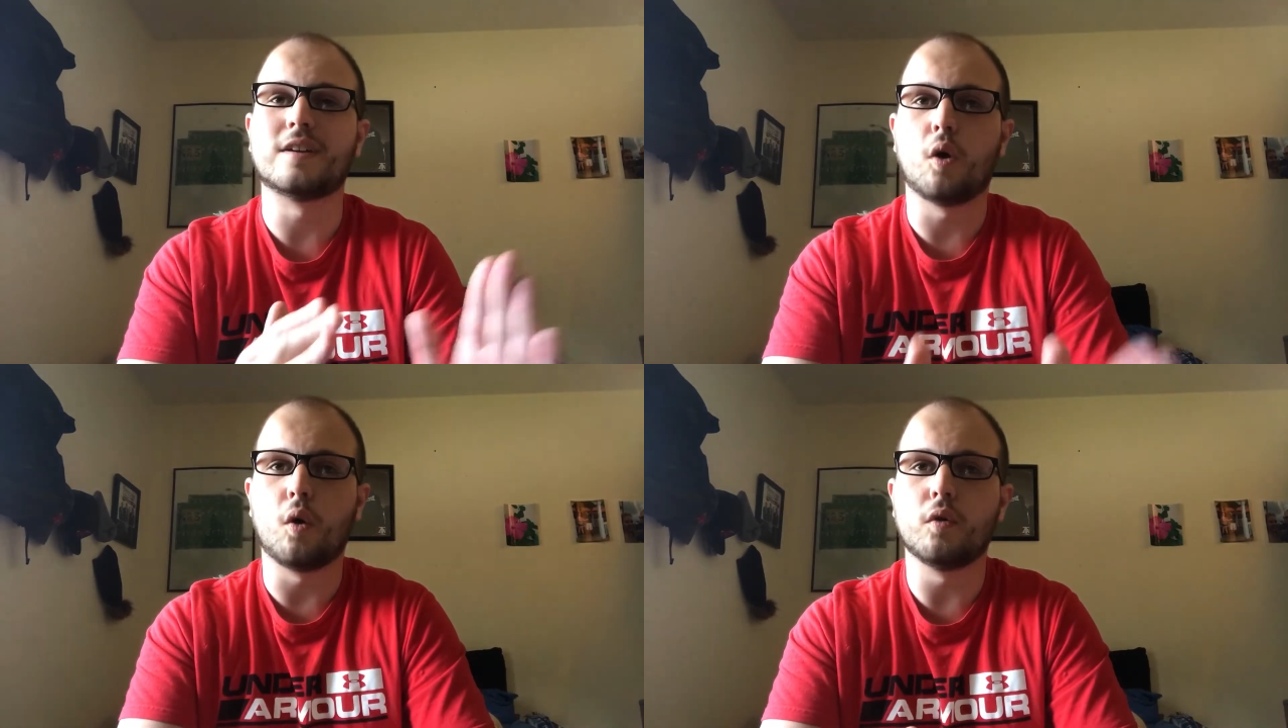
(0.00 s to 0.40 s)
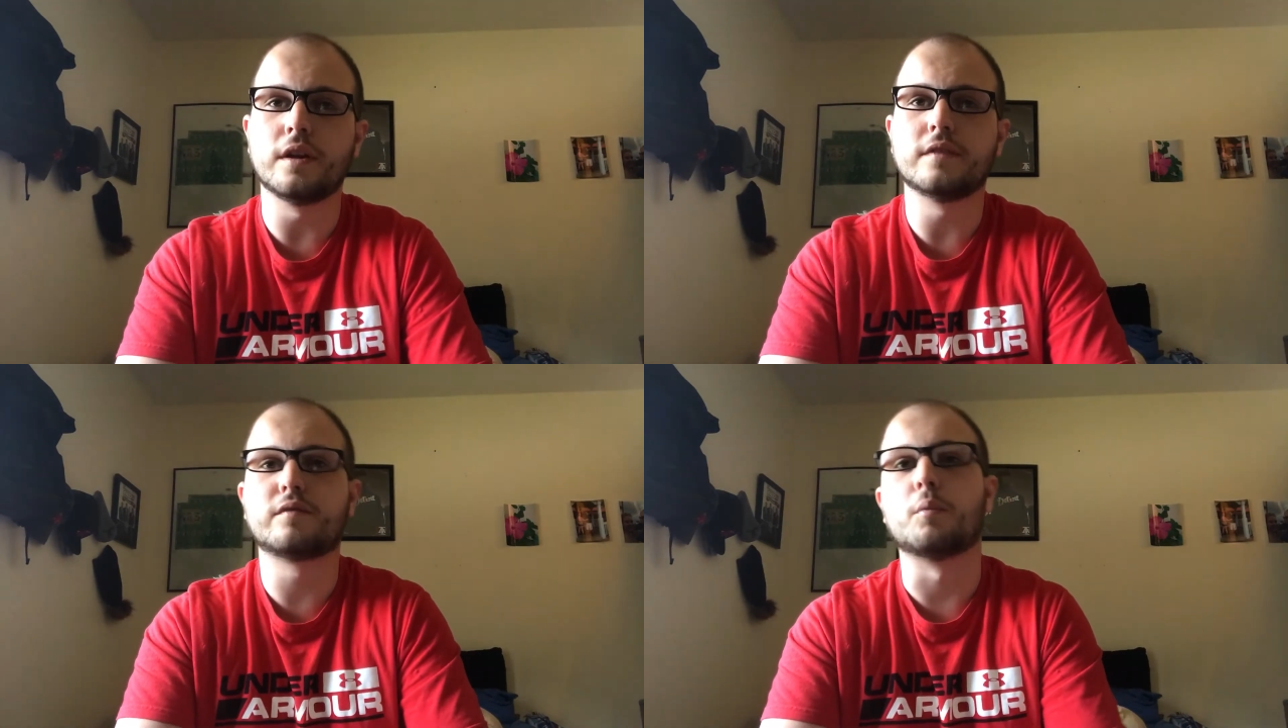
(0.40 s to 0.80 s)
hold
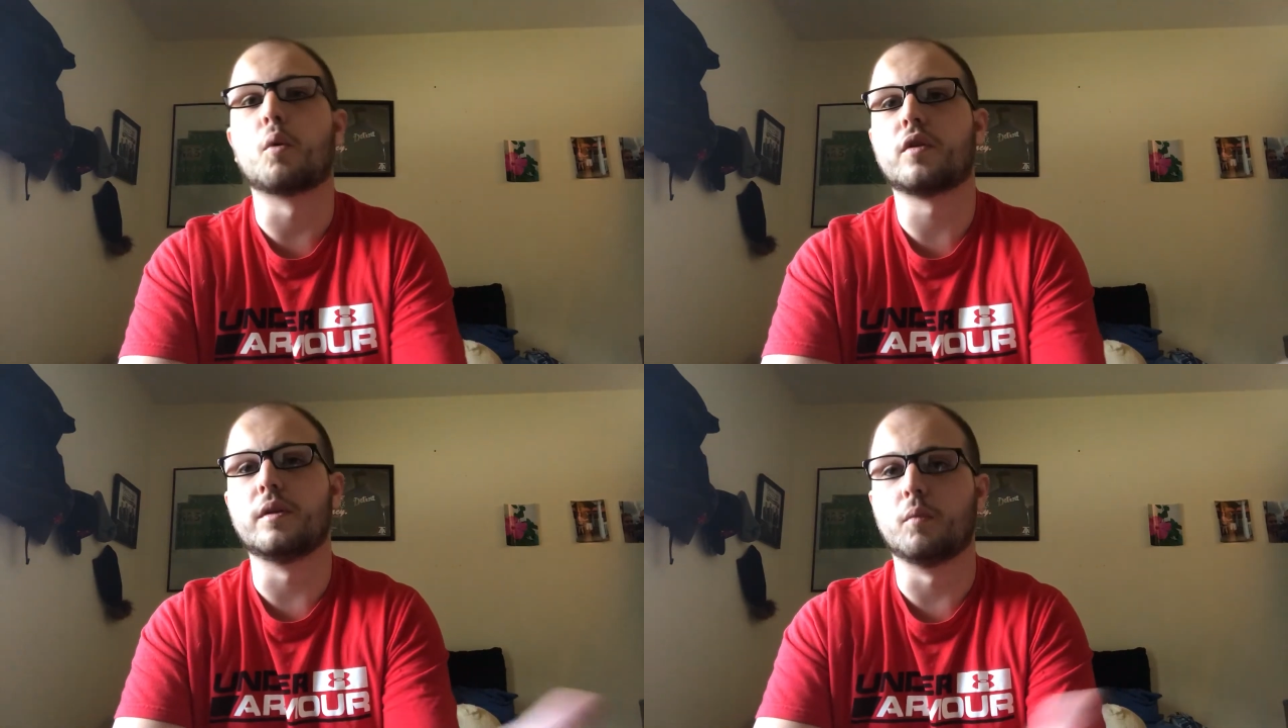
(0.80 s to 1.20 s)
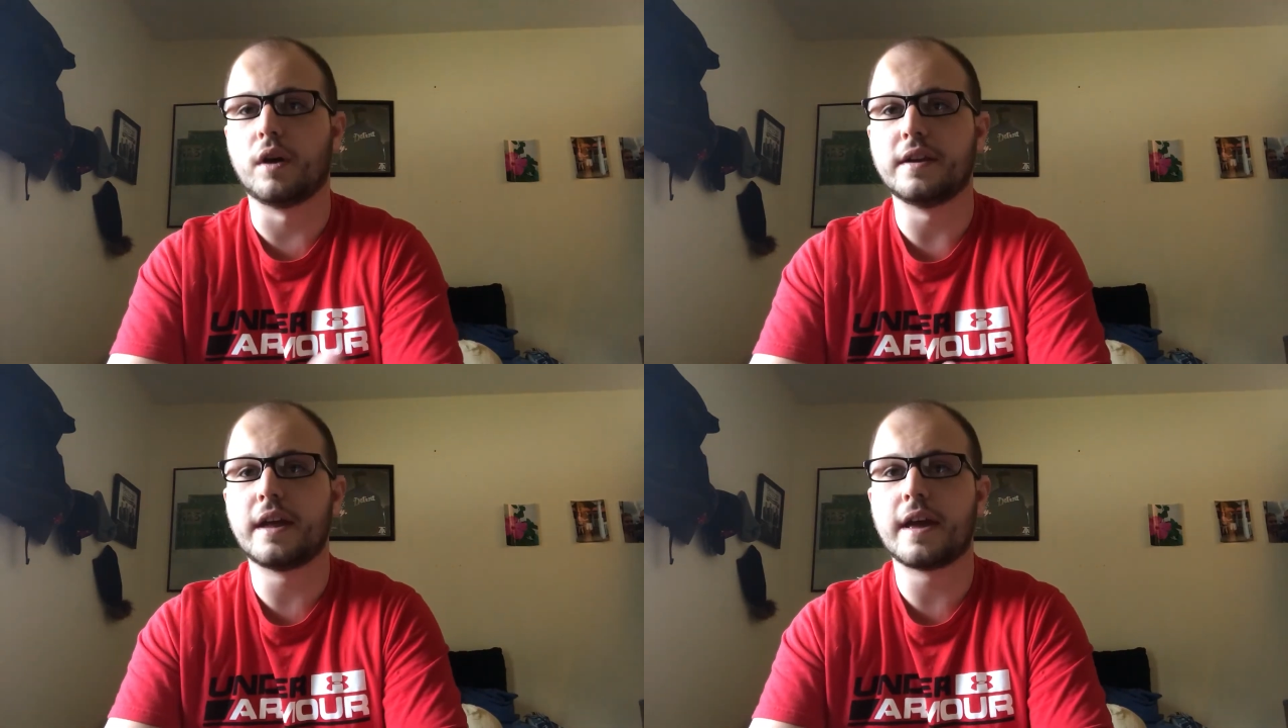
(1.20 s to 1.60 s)
it for more than
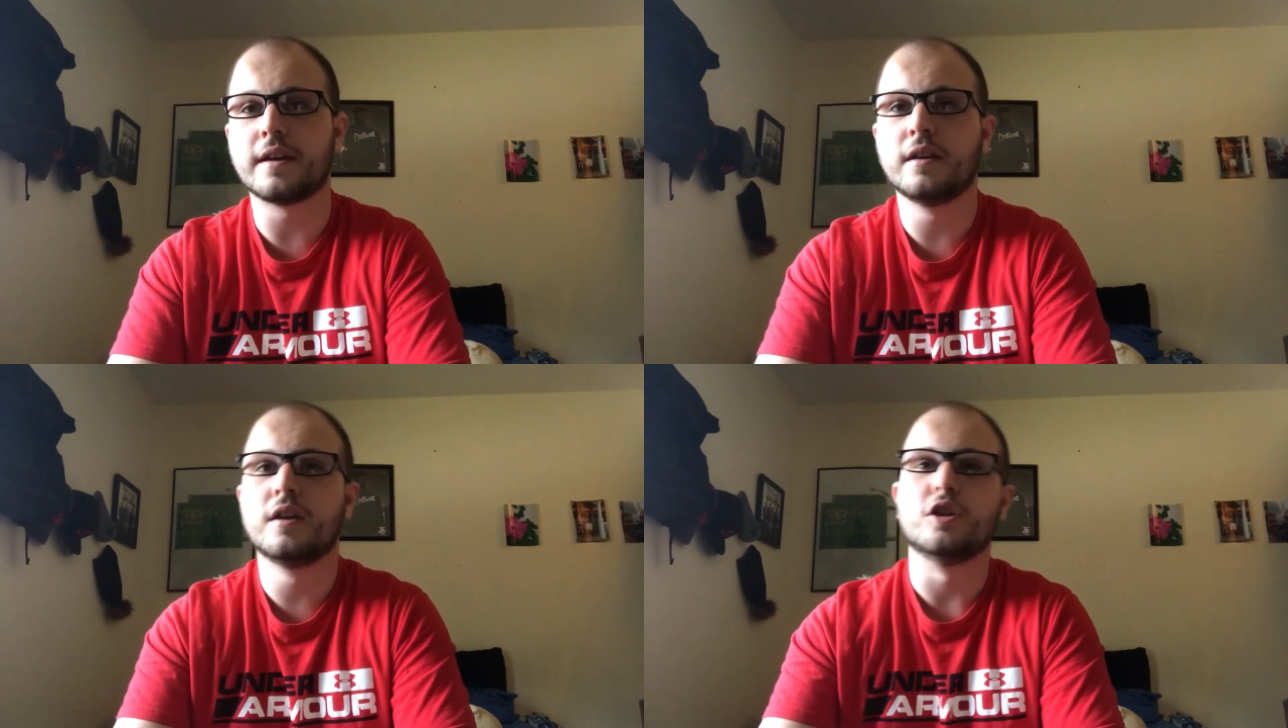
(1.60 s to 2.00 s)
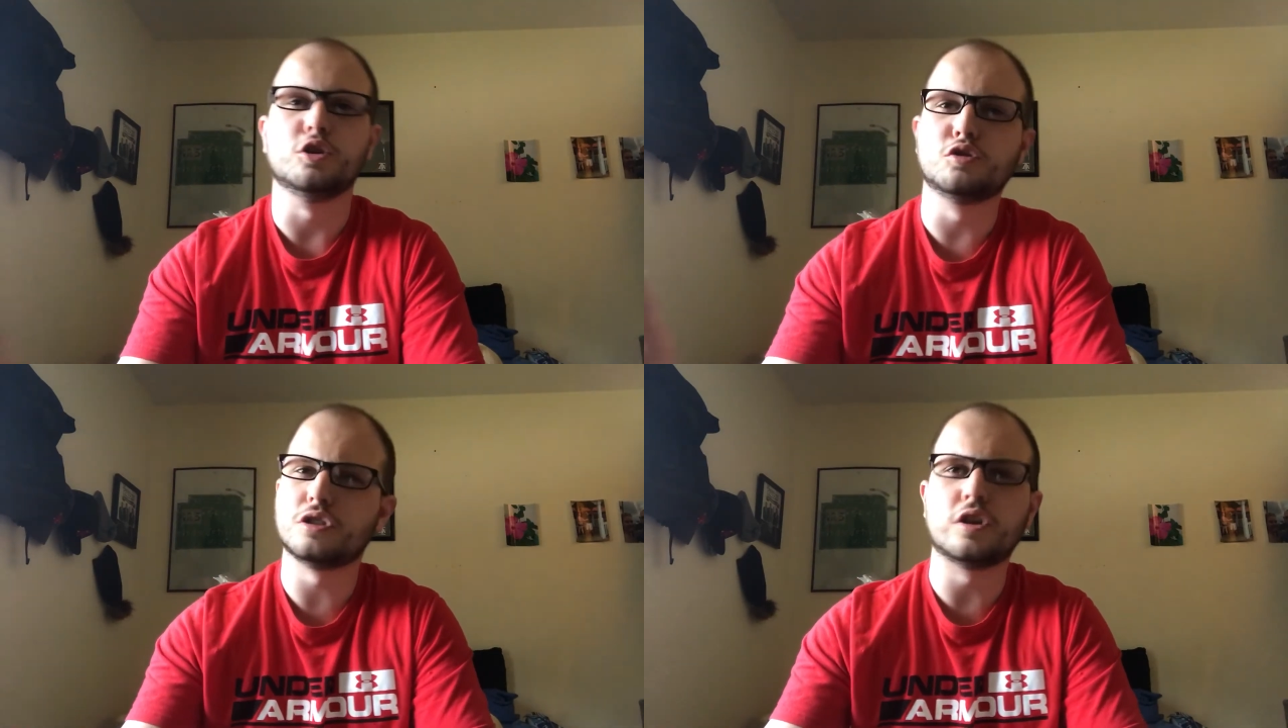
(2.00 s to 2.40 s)
one day,
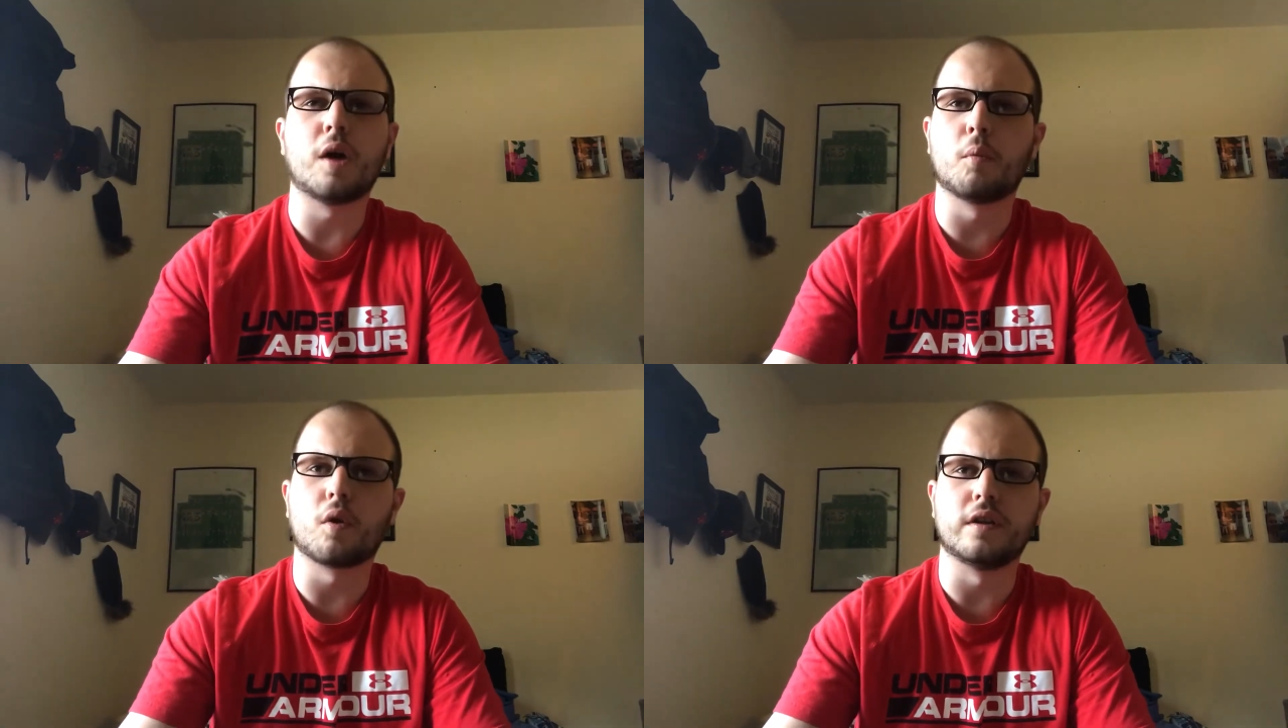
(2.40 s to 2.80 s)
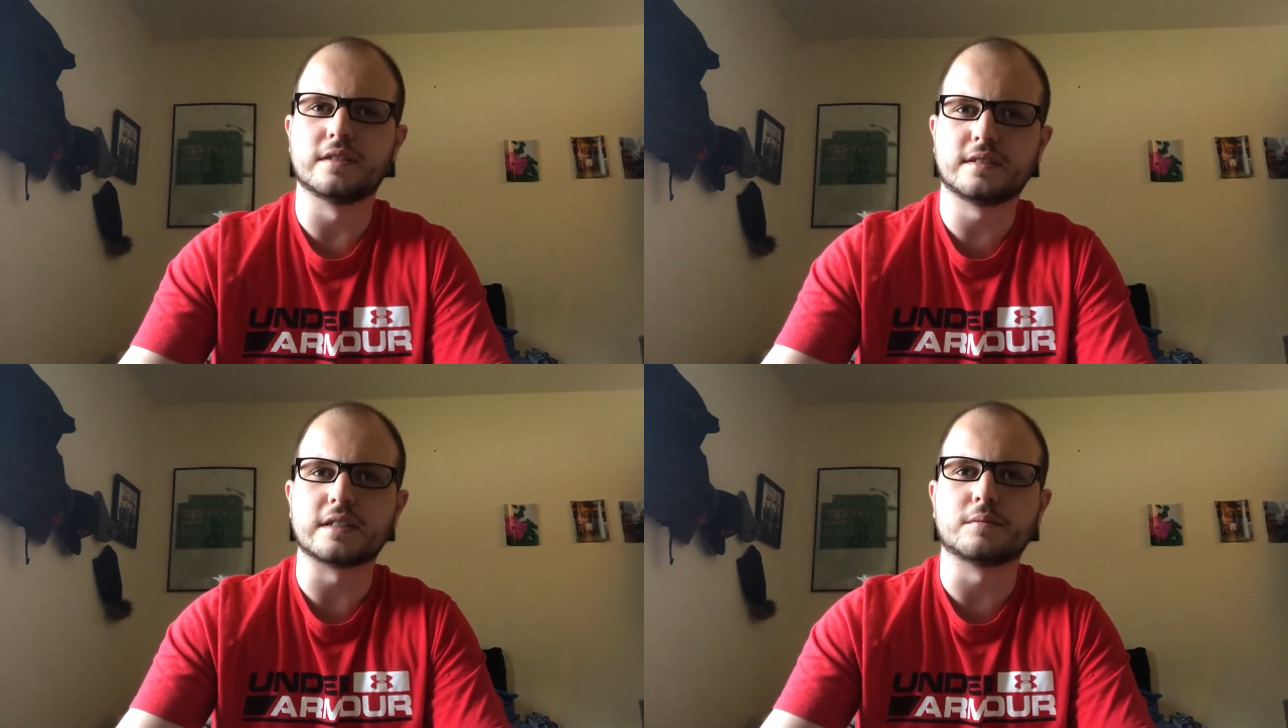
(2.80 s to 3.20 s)
usually not more than
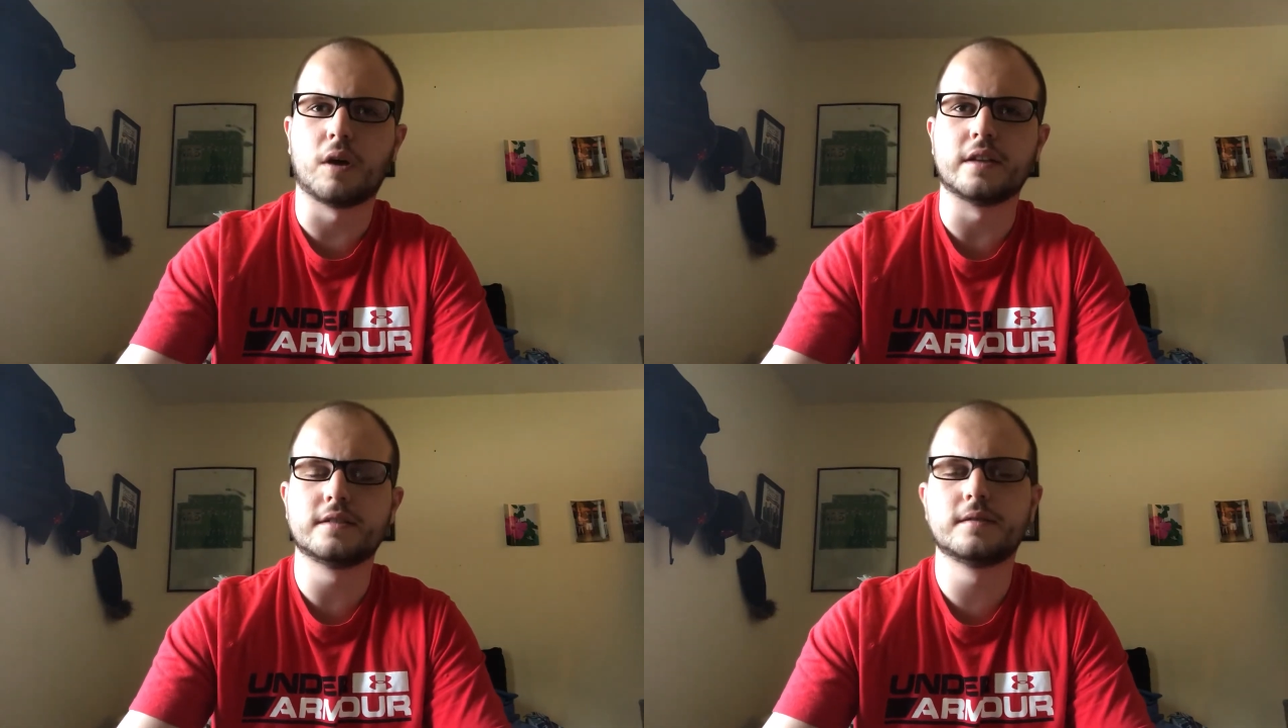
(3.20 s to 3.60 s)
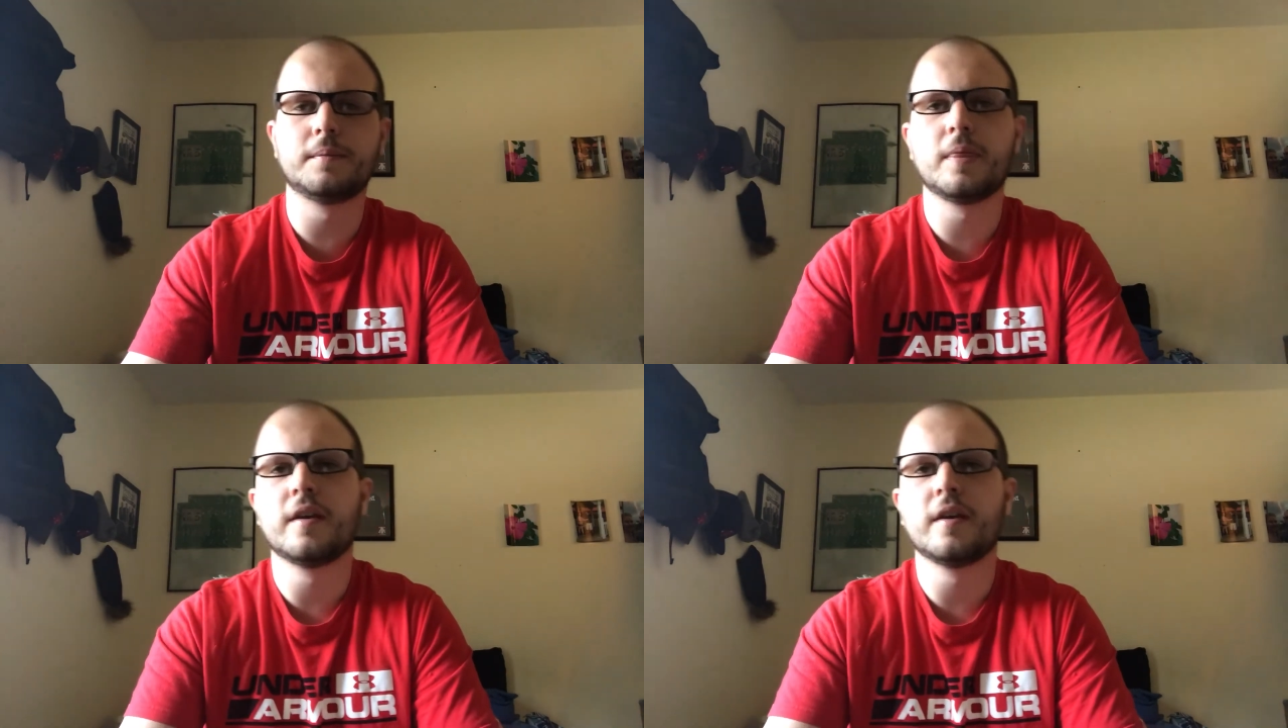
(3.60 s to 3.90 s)
6 months.